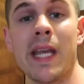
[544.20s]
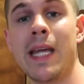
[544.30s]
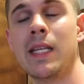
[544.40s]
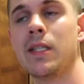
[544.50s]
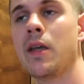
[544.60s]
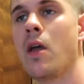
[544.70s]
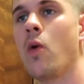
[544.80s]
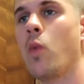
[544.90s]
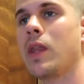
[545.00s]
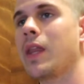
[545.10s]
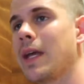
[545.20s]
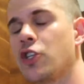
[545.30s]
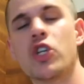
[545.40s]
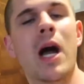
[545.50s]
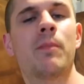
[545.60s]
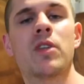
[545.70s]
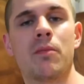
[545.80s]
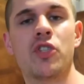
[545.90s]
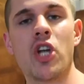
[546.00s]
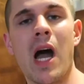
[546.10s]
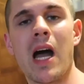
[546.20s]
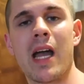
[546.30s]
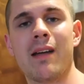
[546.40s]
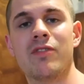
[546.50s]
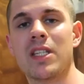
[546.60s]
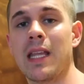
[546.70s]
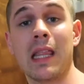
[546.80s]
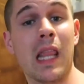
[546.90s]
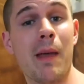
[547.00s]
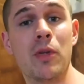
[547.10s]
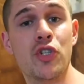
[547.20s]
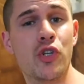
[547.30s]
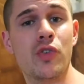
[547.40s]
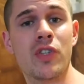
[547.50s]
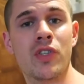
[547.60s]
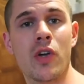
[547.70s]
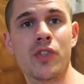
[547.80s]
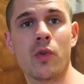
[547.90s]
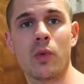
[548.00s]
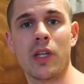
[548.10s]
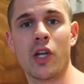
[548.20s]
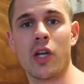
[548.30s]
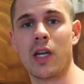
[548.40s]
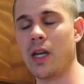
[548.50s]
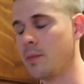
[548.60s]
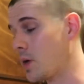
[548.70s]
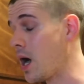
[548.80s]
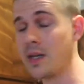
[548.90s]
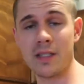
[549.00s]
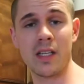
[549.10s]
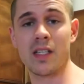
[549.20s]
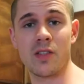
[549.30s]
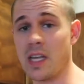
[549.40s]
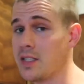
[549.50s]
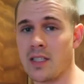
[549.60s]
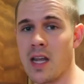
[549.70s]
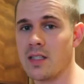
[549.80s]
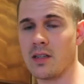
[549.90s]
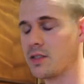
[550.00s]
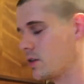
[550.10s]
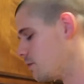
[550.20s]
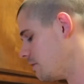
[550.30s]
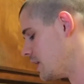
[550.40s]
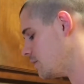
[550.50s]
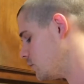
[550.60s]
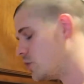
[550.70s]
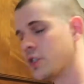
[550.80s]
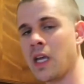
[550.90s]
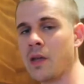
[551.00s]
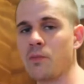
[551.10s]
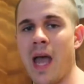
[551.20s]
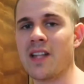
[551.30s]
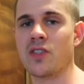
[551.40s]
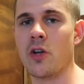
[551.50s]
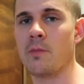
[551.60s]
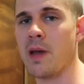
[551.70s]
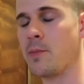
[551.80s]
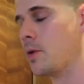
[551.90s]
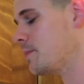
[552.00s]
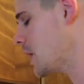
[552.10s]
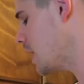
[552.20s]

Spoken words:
in it with like chopped up chives, and lemon juice is also really good in it. But honestly, it stands on its own feet. You just like add salt and pepper.